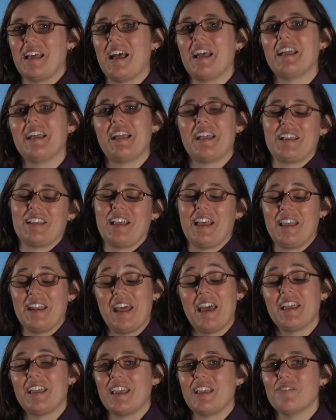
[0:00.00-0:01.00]
I, and
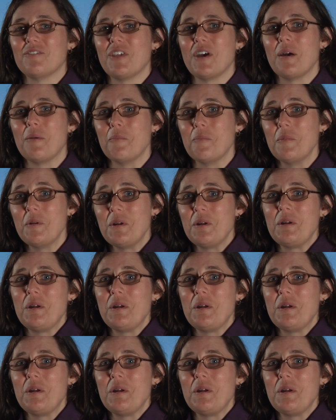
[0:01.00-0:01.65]
I gave them